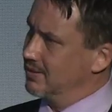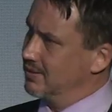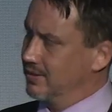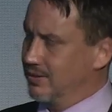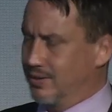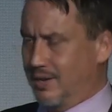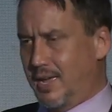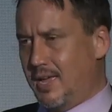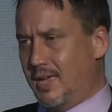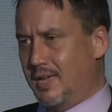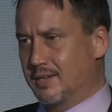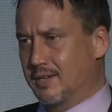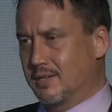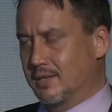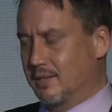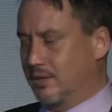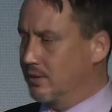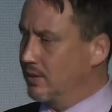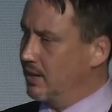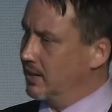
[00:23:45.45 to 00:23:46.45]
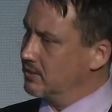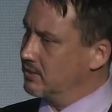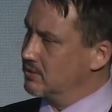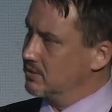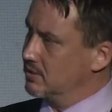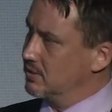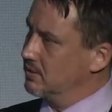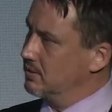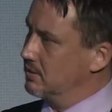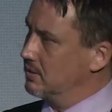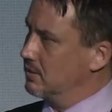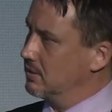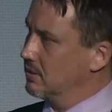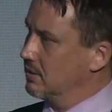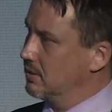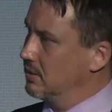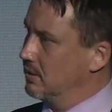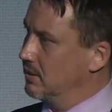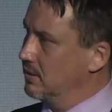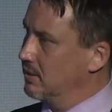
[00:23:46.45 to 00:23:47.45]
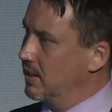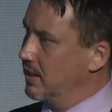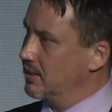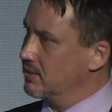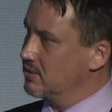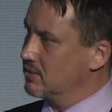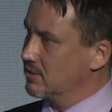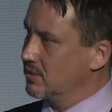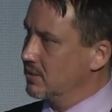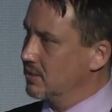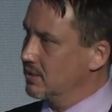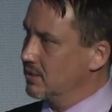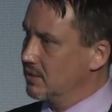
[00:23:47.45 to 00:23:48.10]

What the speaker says: They're not. They're actually